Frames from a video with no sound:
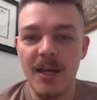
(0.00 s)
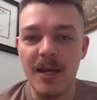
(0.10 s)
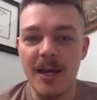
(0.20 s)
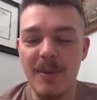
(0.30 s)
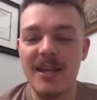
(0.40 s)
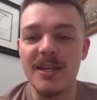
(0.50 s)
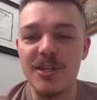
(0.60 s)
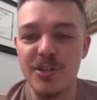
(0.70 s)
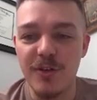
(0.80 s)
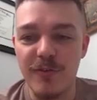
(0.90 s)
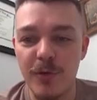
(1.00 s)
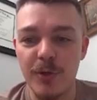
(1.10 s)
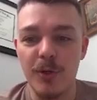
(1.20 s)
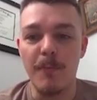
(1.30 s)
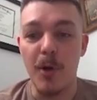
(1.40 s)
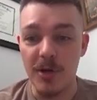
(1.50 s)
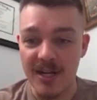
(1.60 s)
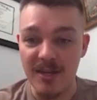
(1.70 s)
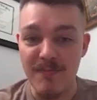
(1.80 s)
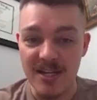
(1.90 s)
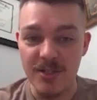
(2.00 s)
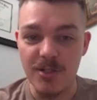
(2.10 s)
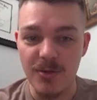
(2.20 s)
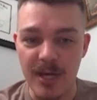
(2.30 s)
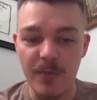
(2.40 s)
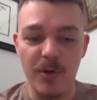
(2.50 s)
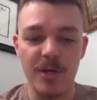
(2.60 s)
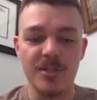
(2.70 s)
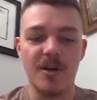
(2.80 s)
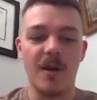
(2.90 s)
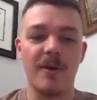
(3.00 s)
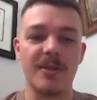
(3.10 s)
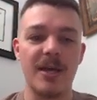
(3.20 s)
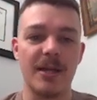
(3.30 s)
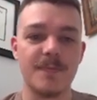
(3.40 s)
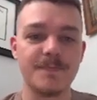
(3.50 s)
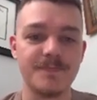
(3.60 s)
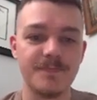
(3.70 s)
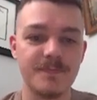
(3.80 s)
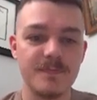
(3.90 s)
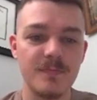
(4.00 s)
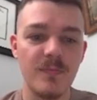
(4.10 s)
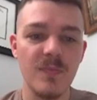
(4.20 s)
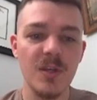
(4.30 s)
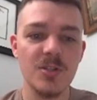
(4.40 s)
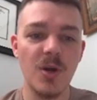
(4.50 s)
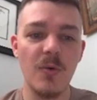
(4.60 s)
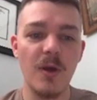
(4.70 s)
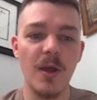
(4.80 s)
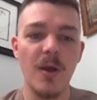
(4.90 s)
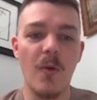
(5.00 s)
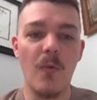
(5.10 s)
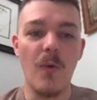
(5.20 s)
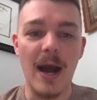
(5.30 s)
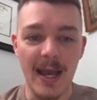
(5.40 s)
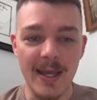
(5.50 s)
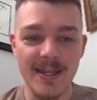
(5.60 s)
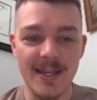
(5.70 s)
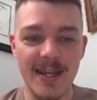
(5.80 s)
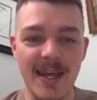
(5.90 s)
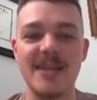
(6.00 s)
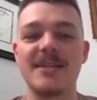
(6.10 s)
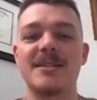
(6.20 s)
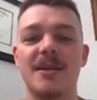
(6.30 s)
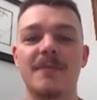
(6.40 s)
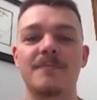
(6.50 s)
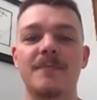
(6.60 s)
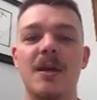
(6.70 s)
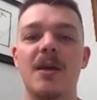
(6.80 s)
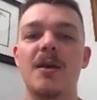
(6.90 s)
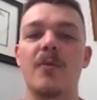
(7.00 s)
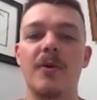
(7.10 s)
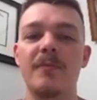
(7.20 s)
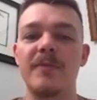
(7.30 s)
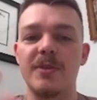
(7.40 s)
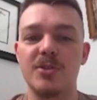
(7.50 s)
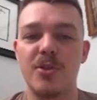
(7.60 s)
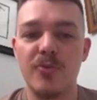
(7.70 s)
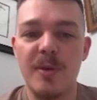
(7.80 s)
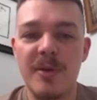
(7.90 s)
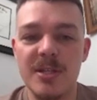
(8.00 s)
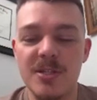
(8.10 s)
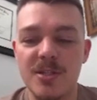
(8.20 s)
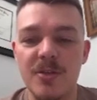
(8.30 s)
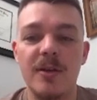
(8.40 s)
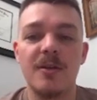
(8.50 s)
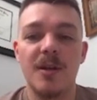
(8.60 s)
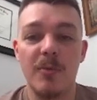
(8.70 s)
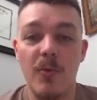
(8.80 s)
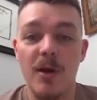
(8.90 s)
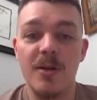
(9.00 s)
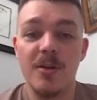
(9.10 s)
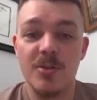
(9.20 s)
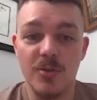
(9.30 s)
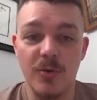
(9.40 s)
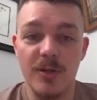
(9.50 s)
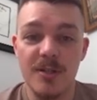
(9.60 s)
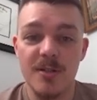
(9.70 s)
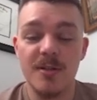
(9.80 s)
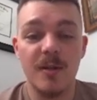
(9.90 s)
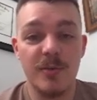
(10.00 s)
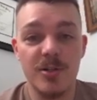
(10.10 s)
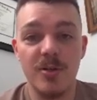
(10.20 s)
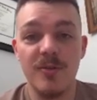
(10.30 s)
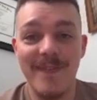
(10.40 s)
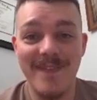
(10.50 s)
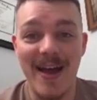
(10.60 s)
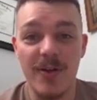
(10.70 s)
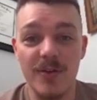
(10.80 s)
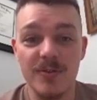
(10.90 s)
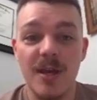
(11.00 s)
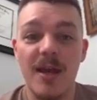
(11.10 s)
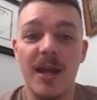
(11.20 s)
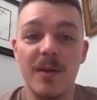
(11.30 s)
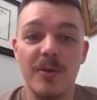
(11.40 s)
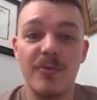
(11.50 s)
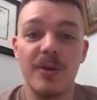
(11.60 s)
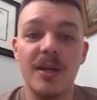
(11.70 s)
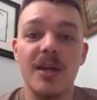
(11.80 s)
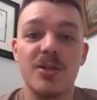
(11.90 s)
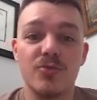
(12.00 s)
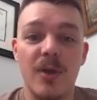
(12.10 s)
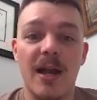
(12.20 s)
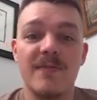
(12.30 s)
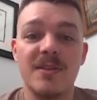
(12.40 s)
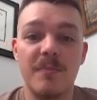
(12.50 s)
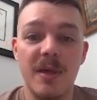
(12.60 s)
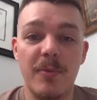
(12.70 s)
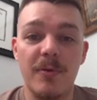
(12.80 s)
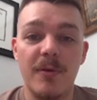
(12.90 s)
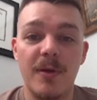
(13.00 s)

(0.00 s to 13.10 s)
and make it easier for your marketing message, okay? And we're going to talk about that. So why an AC? Well, there's three pieces to it. Number one, stories. Number two, values. And number three, it drives people,